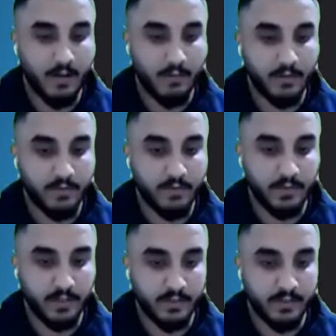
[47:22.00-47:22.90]
All right,
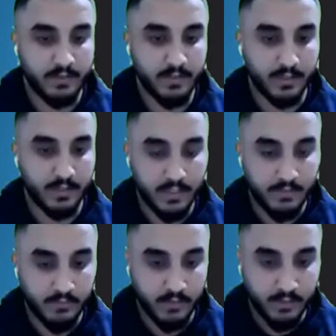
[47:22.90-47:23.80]
we've
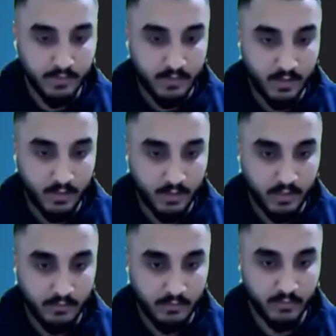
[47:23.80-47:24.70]
successfully installed
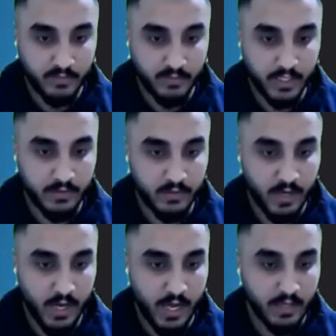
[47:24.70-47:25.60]
it. Move that to
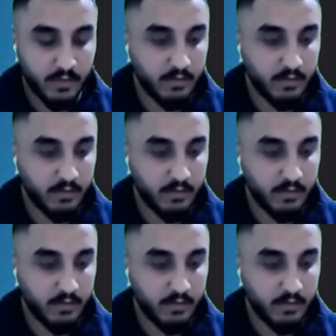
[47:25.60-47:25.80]
trash.